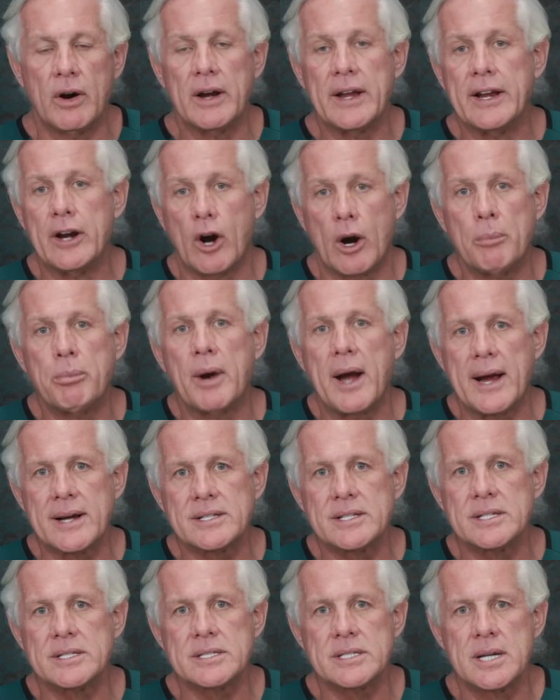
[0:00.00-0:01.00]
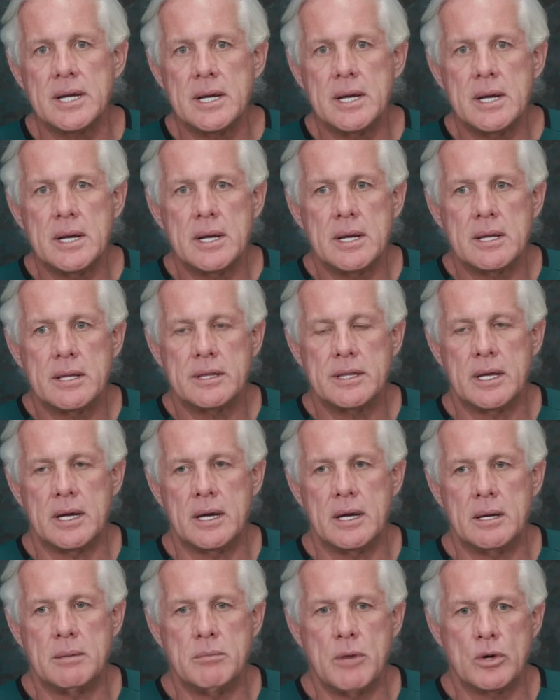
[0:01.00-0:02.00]
In our practice,
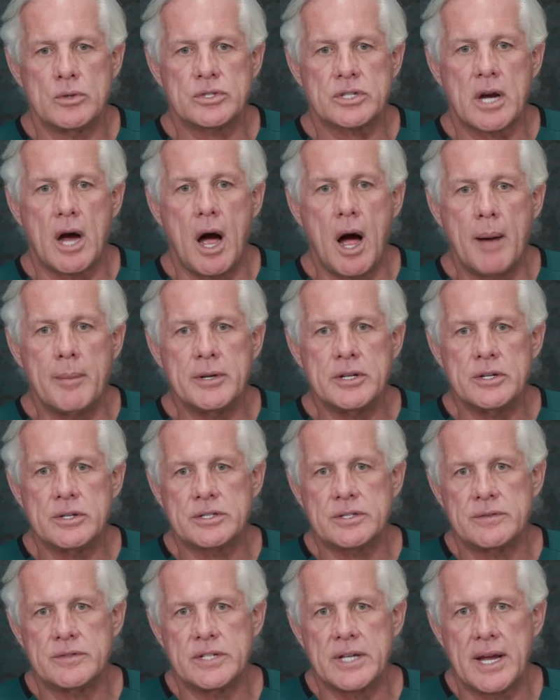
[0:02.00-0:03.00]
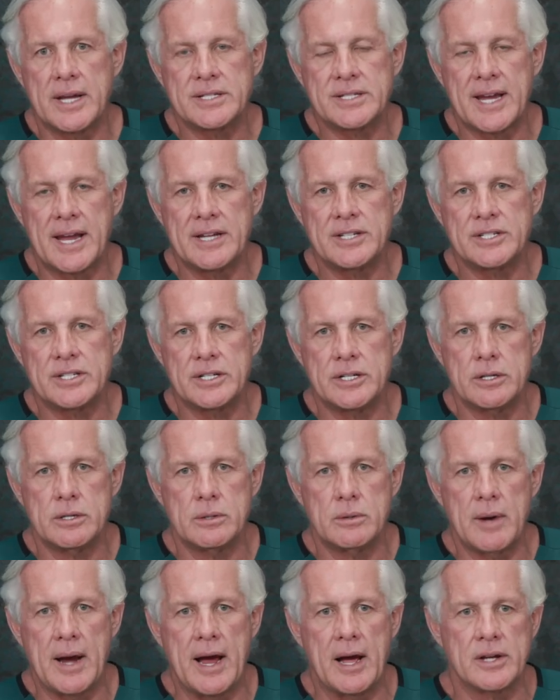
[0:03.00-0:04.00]
the most common use of
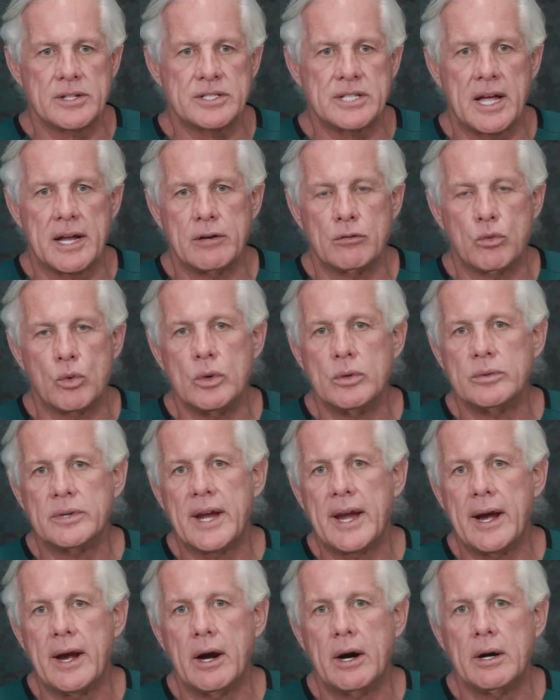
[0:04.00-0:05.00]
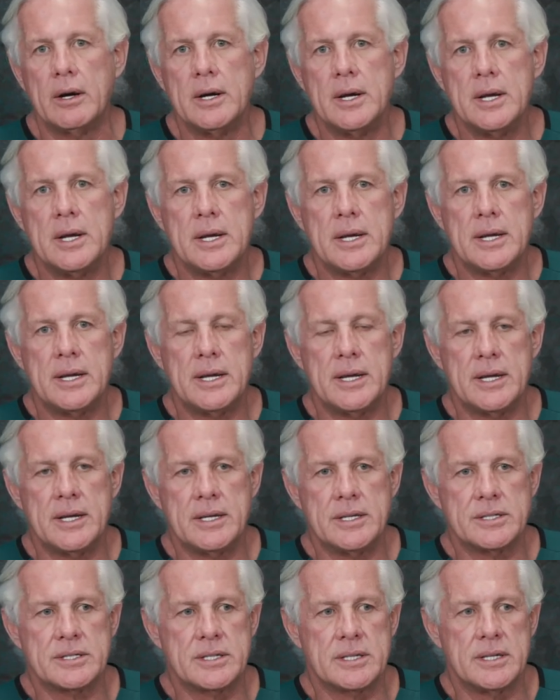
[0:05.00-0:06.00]
GHK-Cu outside of wound care
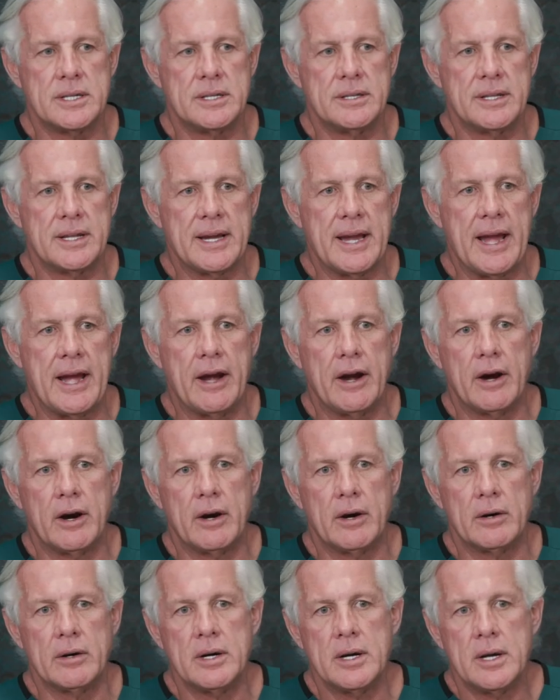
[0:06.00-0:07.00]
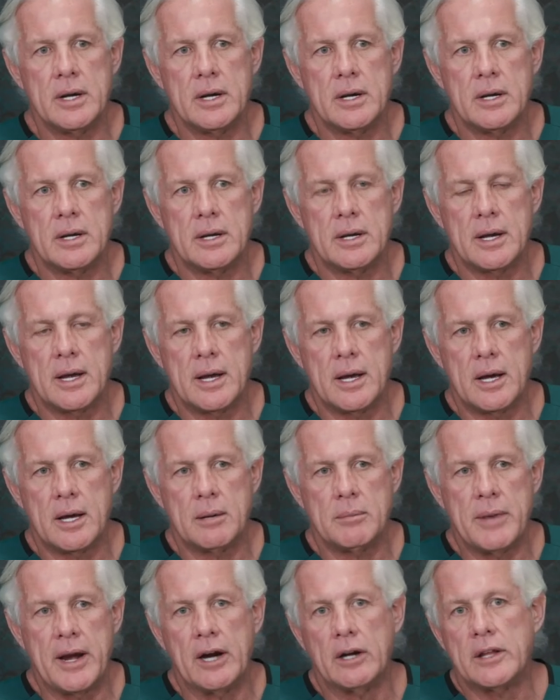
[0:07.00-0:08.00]
is in the hair
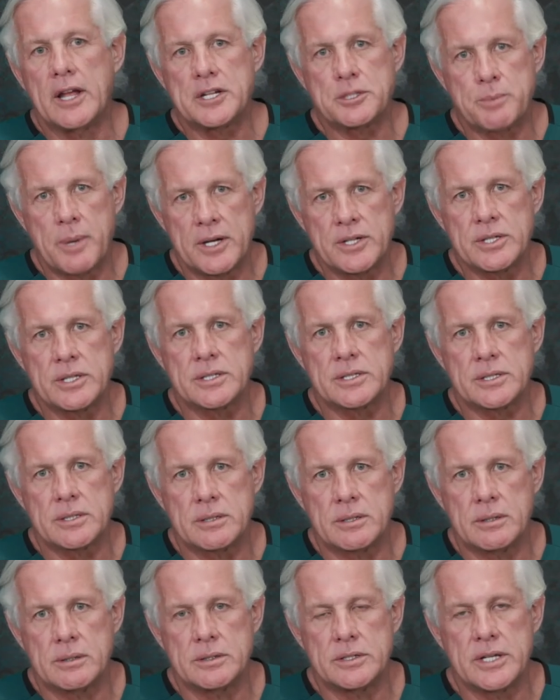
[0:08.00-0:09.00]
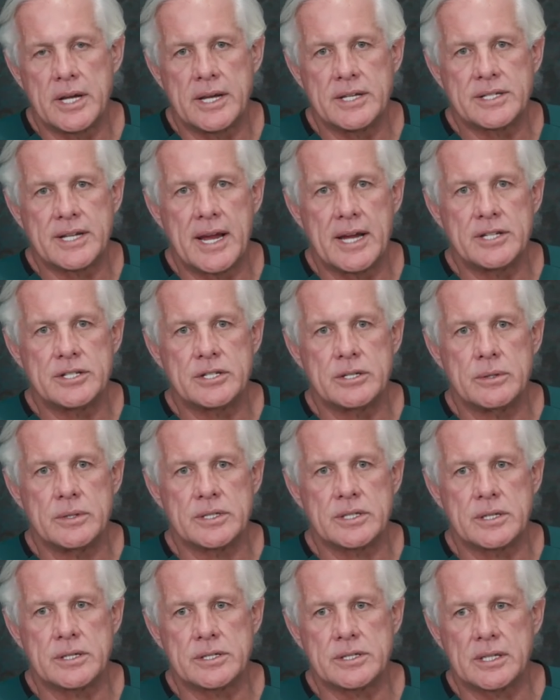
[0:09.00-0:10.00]
loss patients. GHK-Cu
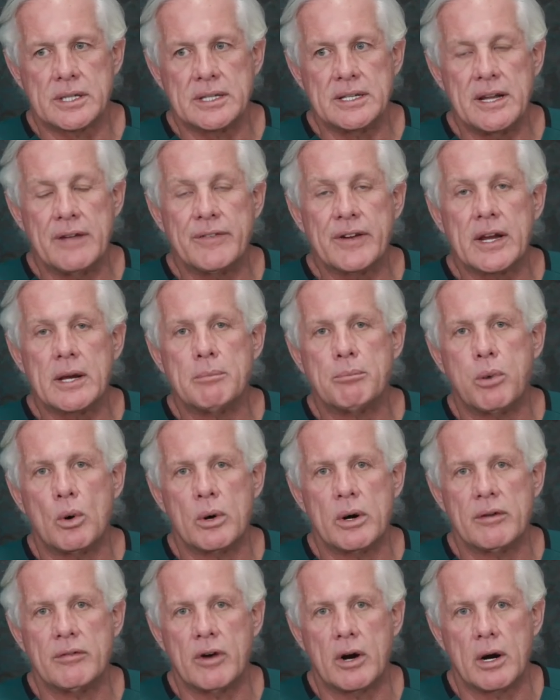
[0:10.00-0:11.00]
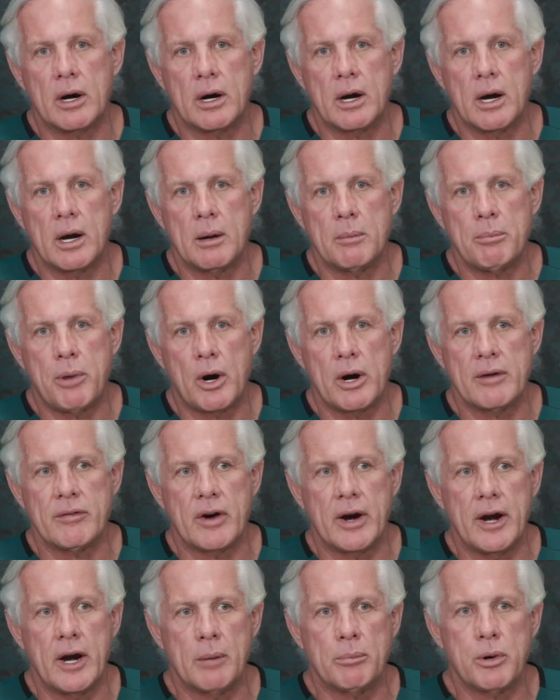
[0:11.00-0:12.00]
is a significant part of
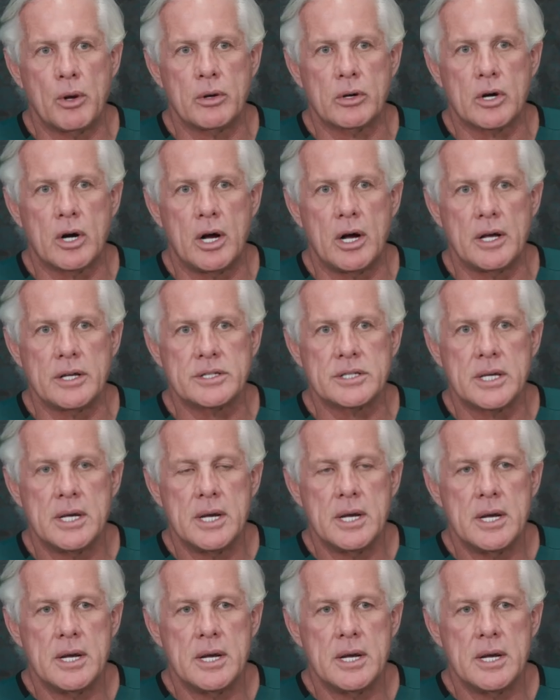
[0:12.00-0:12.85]
our hair protocols.